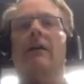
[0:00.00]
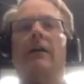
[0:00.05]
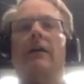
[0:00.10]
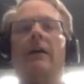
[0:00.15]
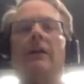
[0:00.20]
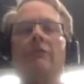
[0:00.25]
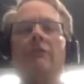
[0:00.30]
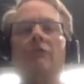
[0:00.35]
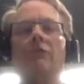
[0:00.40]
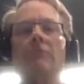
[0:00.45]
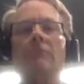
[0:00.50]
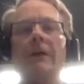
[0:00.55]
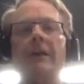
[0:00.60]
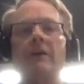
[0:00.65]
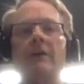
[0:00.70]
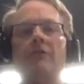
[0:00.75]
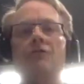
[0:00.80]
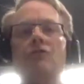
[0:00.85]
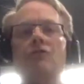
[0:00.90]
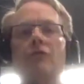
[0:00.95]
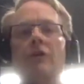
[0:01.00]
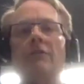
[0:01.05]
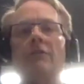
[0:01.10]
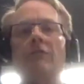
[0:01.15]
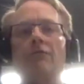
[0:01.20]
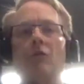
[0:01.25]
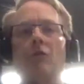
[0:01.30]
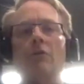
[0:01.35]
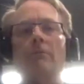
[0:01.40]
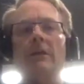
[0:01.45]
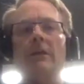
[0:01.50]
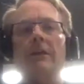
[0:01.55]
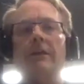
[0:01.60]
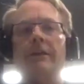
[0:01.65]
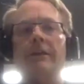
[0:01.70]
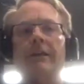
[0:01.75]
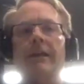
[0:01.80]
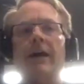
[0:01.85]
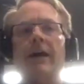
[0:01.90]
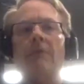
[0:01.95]
And the repetitive strain formula
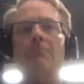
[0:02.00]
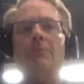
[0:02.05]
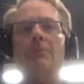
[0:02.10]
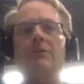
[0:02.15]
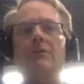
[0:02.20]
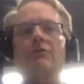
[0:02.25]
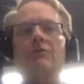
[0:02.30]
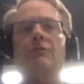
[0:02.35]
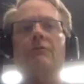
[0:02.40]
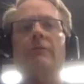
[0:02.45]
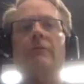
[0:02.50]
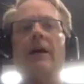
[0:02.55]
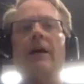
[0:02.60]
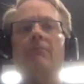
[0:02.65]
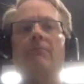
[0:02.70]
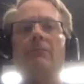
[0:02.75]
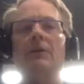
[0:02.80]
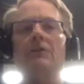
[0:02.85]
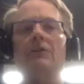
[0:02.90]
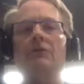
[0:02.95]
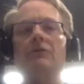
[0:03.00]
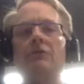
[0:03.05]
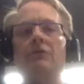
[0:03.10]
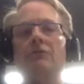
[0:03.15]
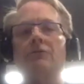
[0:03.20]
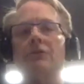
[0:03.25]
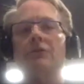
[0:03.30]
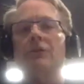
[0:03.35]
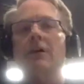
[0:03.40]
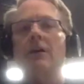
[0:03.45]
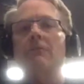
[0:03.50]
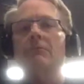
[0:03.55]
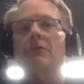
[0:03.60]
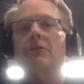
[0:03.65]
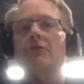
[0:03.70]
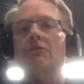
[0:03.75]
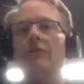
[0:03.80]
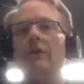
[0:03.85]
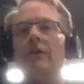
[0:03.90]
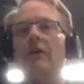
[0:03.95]
that happens from that builds over time to
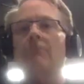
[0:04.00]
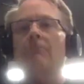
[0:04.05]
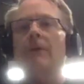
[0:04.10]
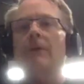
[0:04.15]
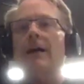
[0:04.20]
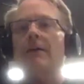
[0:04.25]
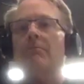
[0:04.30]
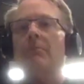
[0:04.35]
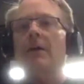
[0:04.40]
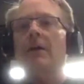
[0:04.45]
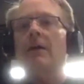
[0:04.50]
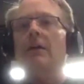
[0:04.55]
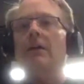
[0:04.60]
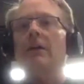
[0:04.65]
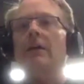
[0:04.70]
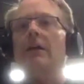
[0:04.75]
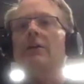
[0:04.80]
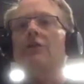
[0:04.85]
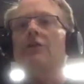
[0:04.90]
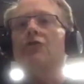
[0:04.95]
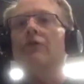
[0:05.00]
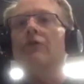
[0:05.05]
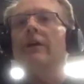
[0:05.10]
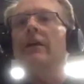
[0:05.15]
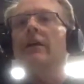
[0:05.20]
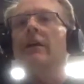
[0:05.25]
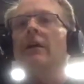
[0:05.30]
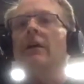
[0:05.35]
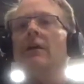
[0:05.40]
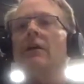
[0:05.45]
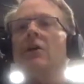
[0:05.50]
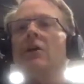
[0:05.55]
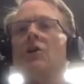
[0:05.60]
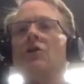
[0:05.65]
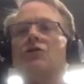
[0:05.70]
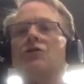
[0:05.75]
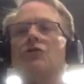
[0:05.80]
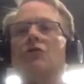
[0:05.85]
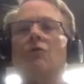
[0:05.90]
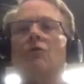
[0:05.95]
create back pain and injury.
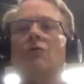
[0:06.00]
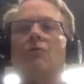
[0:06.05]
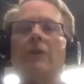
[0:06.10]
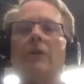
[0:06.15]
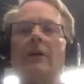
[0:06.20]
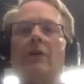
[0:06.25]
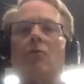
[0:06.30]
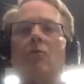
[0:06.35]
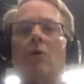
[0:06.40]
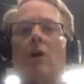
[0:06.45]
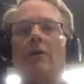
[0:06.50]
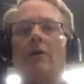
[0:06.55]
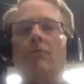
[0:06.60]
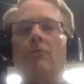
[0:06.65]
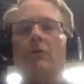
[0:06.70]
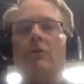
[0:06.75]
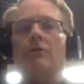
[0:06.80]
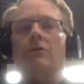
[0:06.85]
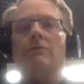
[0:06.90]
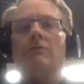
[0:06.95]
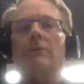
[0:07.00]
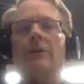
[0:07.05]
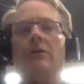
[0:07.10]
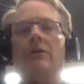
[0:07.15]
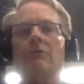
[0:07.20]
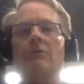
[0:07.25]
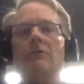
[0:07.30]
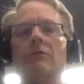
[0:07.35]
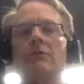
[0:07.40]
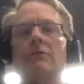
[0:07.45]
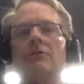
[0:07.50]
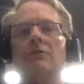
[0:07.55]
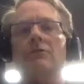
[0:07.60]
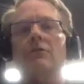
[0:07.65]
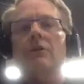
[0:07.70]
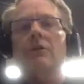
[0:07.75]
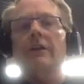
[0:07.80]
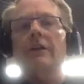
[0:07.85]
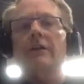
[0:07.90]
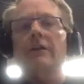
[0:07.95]
So week one was about
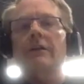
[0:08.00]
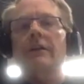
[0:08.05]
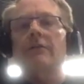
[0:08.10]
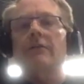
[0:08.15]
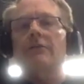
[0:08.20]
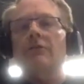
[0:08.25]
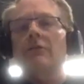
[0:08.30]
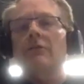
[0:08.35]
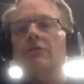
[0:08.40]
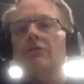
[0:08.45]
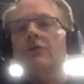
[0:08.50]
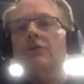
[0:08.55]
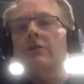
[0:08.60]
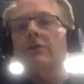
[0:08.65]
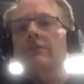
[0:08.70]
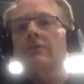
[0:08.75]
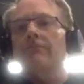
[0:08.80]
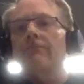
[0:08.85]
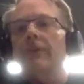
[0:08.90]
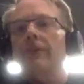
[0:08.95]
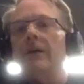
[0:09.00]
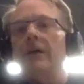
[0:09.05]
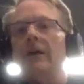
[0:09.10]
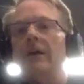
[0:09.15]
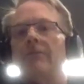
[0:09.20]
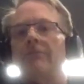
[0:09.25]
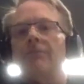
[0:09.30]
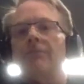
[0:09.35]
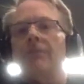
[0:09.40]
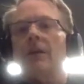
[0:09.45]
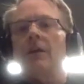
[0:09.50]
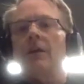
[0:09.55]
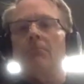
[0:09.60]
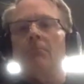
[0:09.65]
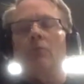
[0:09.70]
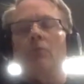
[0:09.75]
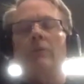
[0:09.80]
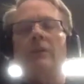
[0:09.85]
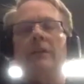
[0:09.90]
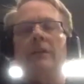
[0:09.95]
starting to introduce some hip
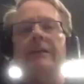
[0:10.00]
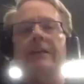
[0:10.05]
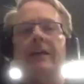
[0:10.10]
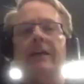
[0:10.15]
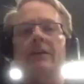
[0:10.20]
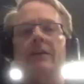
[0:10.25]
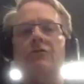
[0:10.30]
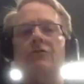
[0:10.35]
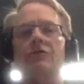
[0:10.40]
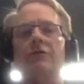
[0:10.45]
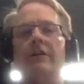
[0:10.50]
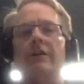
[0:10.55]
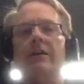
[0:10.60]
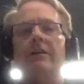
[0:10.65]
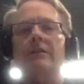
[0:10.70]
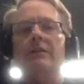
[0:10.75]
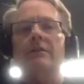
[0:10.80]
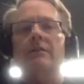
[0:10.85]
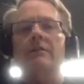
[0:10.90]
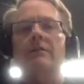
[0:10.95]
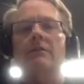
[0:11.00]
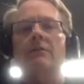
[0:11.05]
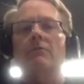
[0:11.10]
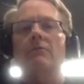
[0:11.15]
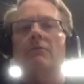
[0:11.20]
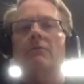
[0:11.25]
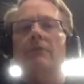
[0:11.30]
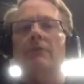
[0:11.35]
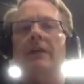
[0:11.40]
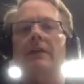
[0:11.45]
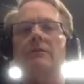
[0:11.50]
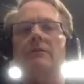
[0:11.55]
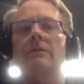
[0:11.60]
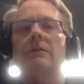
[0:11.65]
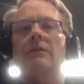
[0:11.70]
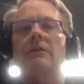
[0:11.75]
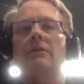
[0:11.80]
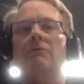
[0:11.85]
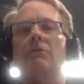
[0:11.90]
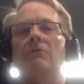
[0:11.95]
mobility exercises. They were
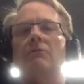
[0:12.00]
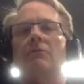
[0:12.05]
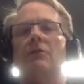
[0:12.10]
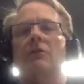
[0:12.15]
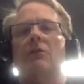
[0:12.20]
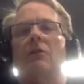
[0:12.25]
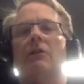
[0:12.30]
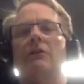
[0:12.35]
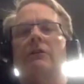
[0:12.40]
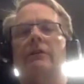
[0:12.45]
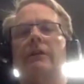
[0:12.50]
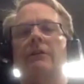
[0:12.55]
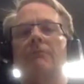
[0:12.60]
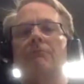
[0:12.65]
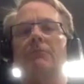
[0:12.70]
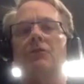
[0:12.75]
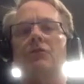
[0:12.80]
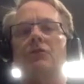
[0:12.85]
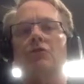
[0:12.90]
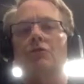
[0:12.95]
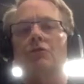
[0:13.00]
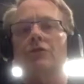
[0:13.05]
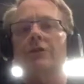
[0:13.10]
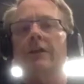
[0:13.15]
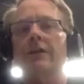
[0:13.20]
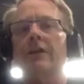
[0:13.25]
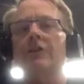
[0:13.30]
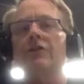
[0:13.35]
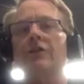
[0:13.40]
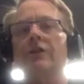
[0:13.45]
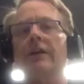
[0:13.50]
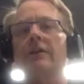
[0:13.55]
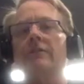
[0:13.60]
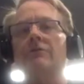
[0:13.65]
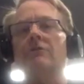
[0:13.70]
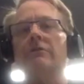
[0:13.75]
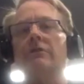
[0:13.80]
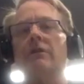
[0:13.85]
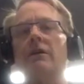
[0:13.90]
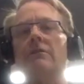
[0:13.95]
basically what were called hip dissociation
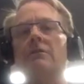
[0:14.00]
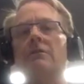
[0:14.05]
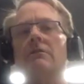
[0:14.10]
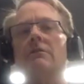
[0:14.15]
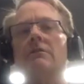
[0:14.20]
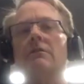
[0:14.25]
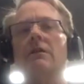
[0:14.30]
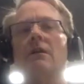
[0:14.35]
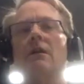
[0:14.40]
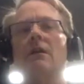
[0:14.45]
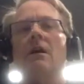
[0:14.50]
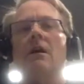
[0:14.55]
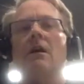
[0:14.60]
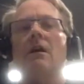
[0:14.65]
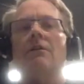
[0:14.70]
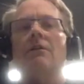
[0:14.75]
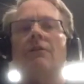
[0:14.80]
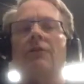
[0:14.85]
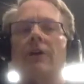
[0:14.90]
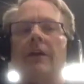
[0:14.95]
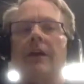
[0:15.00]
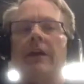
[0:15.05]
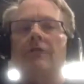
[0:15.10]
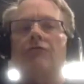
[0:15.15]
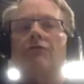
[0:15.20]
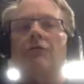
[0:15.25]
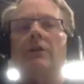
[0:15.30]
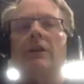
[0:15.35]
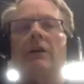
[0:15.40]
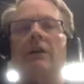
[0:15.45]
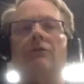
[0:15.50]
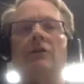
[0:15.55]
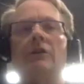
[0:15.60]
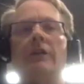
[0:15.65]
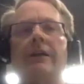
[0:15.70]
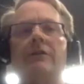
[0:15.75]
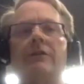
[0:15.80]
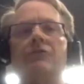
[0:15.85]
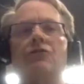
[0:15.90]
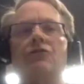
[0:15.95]
exercises. They're an entry-level
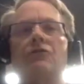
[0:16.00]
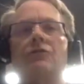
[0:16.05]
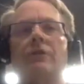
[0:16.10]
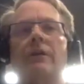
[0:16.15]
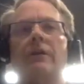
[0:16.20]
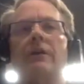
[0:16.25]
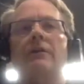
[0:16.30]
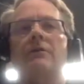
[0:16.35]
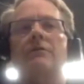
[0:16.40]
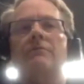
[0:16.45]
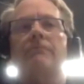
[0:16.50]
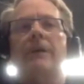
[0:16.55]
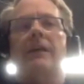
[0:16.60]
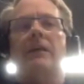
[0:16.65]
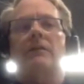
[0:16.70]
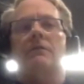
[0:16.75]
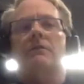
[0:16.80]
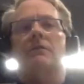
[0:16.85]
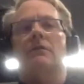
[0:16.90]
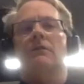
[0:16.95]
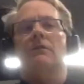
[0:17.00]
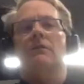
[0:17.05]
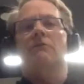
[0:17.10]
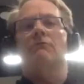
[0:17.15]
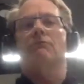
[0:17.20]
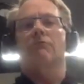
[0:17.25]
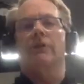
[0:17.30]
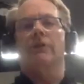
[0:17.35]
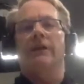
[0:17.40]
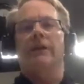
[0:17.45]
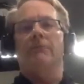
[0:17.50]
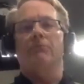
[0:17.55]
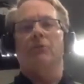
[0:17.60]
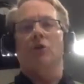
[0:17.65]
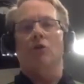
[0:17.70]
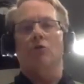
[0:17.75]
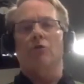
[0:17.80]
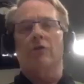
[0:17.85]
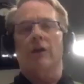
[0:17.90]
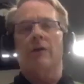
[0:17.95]
exercise meant to
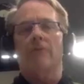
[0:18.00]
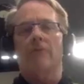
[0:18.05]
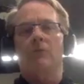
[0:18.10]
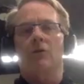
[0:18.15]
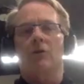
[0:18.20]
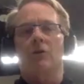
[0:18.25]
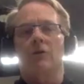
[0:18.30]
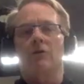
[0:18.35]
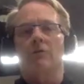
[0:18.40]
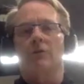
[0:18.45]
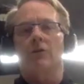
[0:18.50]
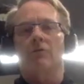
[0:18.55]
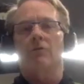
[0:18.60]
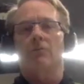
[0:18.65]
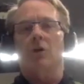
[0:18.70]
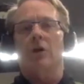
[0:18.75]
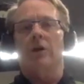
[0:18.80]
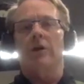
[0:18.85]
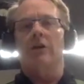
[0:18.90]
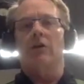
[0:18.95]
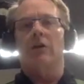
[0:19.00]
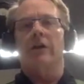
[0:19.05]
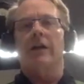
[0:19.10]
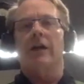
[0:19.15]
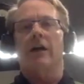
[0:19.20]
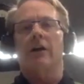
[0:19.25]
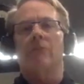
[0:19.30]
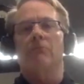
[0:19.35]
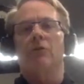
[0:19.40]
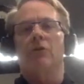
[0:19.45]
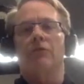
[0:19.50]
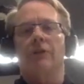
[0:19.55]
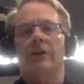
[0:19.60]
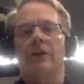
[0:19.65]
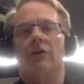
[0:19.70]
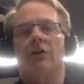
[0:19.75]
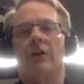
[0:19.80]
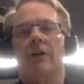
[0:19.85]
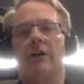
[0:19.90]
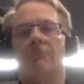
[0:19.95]
reprogram your body on how to move at
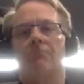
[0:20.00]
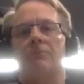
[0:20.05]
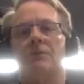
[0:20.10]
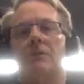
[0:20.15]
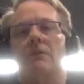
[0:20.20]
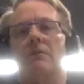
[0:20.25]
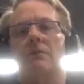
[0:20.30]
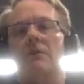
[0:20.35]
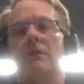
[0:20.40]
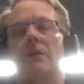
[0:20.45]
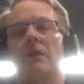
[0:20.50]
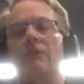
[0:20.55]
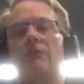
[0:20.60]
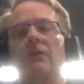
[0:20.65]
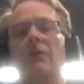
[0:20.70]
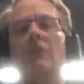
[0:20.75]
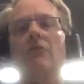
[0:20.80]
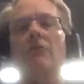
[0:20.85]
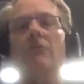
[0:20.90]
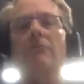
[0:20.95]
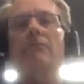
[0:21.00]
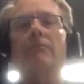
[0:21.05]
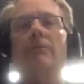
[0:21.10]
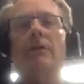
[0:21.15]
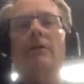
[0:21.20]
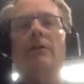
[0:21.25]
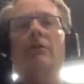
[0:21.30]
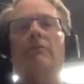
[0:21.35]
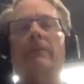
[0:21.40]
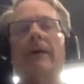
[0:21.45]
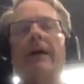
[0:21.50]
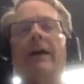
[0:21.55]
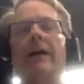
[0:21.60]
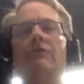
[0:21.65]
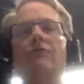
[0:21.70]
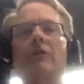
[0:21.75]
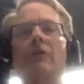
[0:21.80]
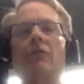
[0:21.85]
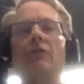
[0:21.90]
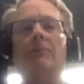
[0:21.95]
your hips instead of in your back.
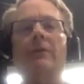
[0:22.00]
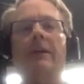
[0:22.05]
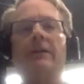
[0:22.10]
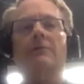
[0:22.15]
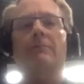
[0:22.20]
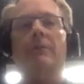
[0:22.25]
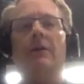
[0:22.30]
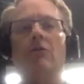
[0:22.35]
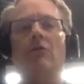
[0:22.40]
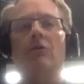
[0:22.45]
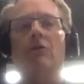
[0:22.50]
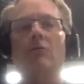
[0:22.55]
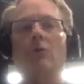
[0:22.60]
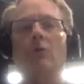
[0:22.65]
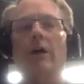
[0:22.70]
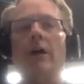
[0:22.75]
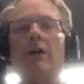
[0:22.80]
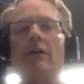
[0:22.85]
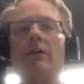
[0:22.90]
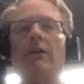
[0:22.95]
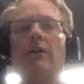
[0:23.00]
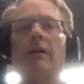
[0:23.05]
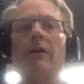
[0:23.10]
So I hope that's been going well.